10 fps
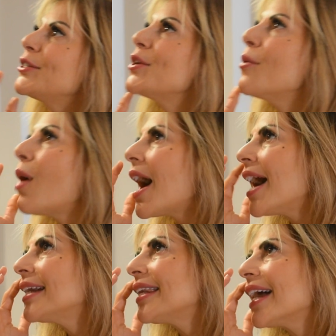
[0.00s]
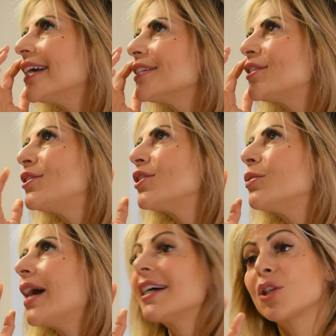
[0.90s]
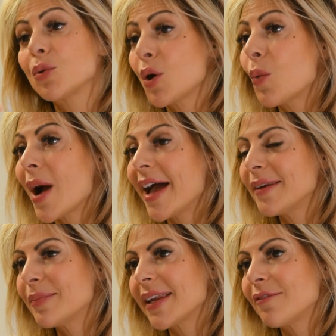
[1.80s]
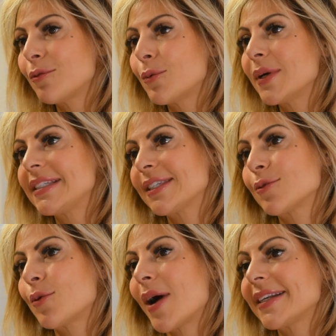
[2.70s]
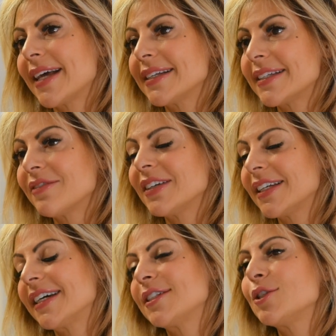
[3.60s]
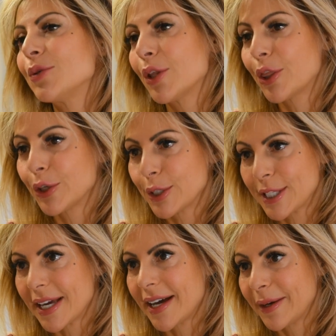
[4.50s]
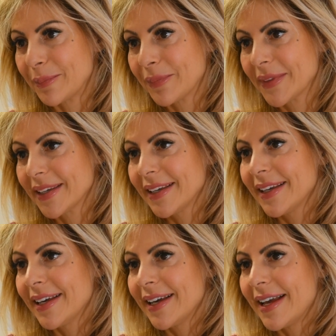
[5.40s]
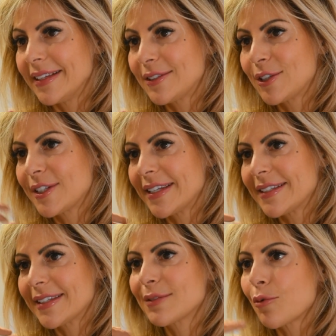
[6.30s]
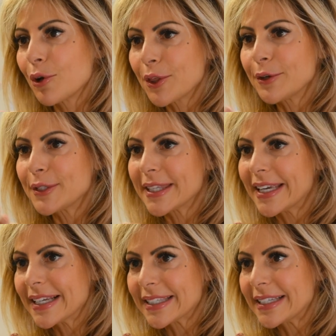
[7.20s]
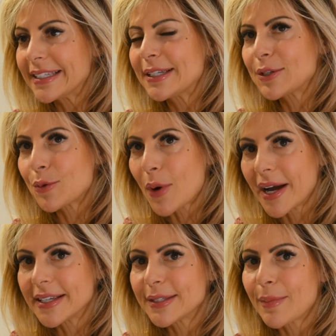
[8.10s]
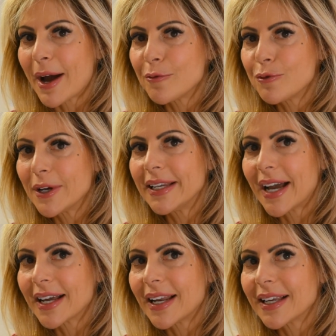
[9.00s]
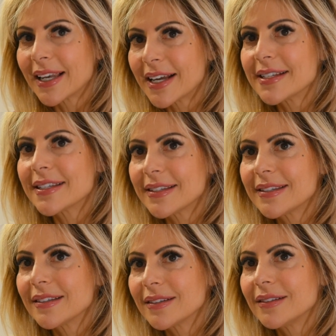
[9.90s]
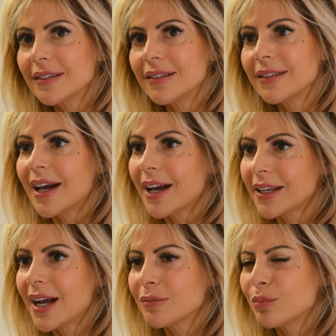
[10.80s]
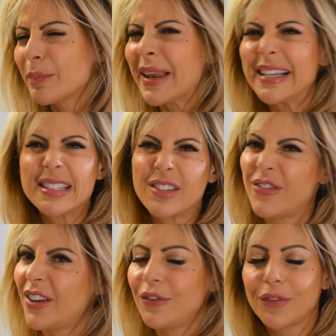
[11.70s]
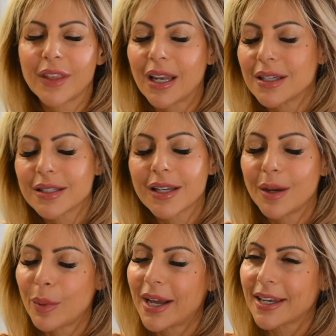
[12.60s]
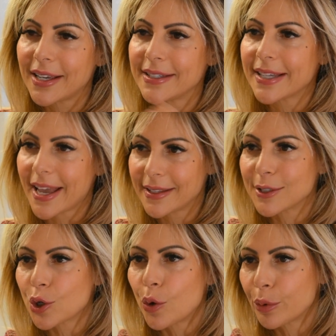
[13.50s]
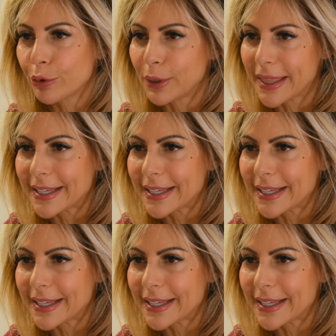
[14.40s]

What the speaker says: Do you know what? I'd like to do it. I don't know when, but I've always thought I'd definitely like to do it a third time. It's just one of those things. I did it twice, but I'd like to do, I placed fifth the last time, but I'd like to get in the top three.